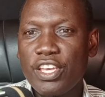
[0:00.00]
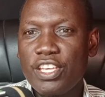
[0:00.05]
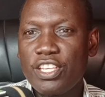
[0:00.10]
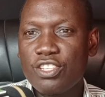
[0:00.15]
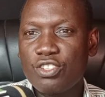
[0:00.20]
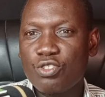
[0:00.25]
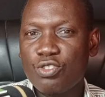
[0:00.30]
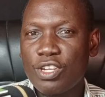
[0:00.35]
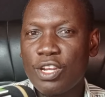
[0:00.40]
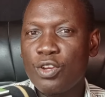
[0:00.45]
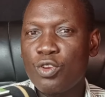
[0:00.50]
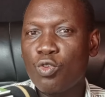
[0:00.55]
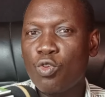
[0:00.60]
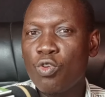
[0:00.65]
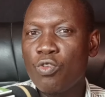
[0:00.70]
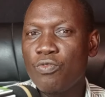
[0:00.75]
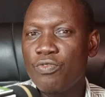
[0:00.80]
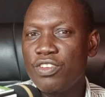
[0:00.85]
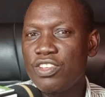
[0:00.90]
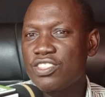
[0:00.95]
is trying to
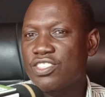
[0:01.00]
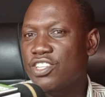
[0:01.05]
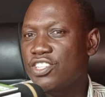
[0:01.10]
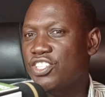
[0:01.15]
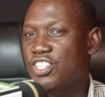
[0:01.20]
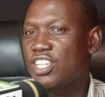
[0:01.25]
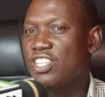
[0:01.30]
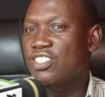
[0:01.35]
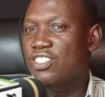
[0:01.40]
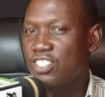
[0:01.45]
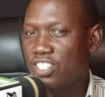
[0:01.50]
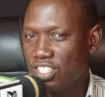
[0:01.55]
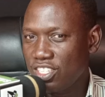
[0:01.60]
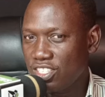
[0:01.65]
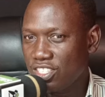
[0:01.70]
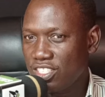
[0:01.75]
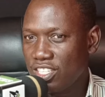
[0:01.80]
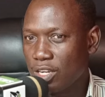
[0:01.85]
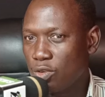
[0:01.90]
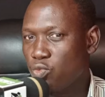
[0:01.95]
convince the Gen
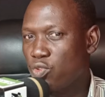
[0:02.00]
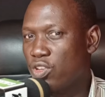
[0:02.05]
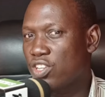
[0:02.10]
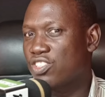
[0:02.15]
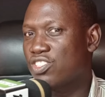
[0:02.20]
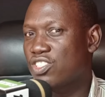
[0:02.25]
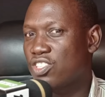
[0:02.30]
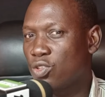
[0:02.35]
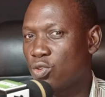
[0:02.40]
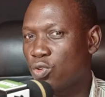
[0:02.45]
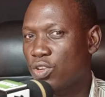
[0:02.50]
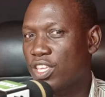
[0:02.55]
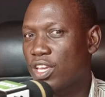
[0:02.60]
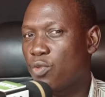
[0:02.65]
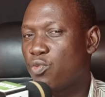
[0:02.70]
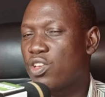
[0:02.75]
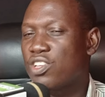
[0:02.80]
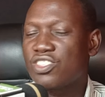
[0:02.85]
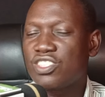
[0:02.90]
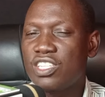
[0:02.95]
Zs that we are still
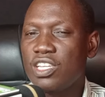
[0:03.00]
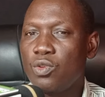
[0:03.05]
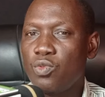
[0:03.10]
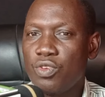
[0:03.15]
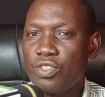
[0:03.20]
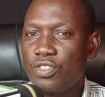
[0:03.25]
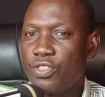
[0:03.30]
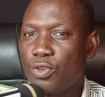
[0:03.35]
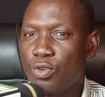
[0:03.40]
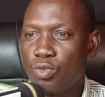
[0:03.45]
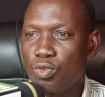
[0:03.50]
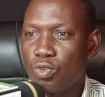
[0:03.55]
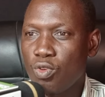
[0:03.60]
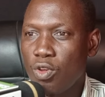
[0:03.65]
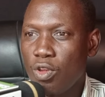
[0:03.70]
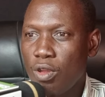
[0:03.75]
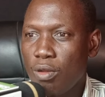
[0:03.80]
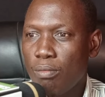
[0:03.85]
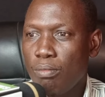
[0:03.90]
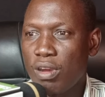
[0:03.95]
with you,
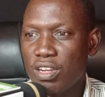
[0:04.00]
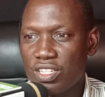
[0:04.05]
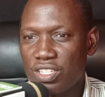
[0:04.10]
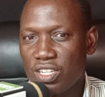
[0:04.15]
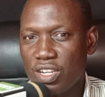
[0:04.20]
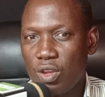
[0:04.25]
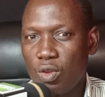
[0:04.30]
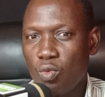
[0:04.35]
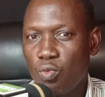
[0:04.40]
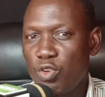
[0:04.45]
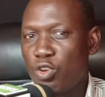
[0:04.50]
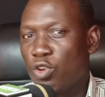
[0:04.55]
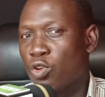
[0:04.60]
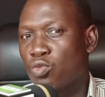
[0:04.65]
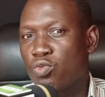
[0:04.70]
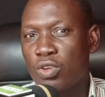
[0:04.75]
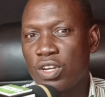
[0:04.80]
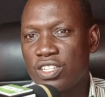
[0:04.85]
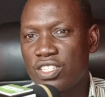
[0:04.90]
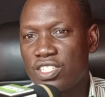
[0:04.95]
but we
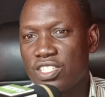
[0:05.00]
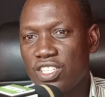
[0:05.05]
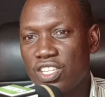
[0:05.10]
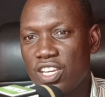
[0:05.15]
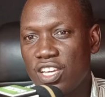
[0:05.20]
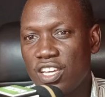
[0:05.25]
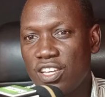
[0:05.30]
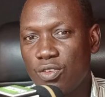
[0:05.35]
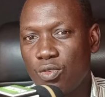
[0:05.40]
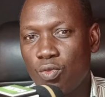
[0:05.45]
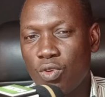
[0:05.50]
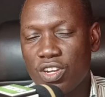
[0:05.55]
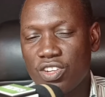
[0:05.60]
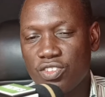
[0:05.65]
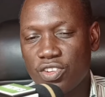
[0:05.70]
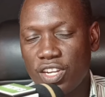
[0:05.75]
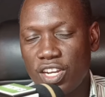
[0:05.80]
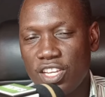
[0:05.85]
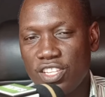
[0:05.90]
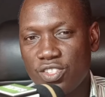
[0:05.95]
don't want what
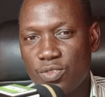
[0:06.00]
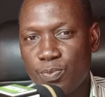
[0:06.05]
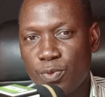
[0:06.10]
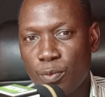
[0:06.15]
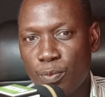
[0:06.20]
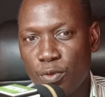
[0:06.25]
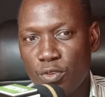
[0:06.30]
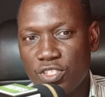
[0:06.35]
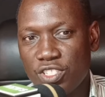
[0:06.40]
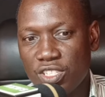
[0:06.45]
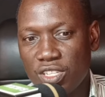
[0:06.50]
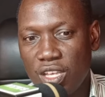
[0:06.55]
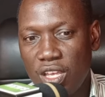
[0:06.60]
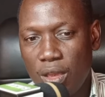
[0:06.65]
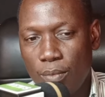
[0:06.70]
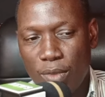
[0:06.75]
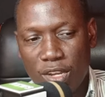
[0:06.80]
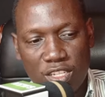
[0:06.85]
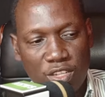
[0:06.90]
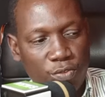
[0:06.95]
Raila is proposing.
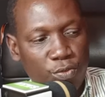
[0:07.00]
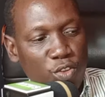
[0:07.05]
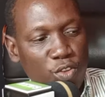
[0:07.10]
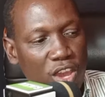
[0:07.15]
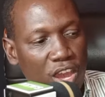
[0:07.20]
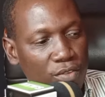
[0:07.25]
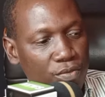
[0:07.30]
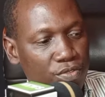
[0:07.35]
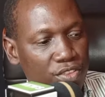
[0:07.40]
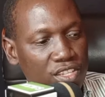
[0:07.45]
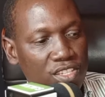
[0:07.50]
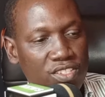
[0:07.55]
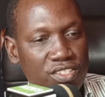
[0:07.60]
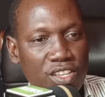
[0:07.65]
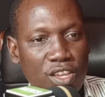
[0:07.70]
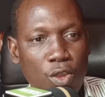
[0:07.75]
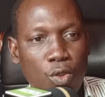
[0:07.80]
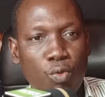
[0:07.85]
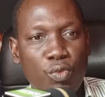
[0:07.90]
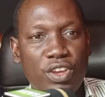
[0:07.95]
But if you have
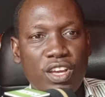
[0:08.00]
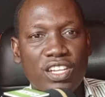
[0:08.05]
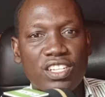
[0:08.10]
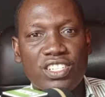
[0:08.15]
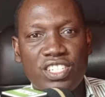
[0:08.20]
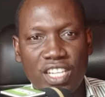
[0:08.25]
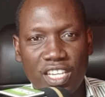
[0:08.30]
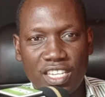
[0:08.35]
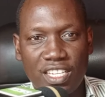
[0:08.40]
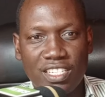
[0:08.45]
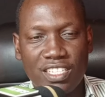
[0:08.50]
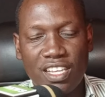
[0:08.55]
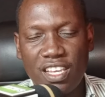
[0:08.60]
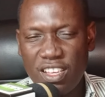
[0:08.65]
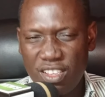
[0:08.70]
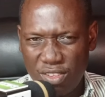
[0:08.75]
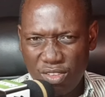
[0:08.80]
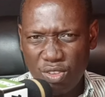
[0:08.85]
this, we can take it.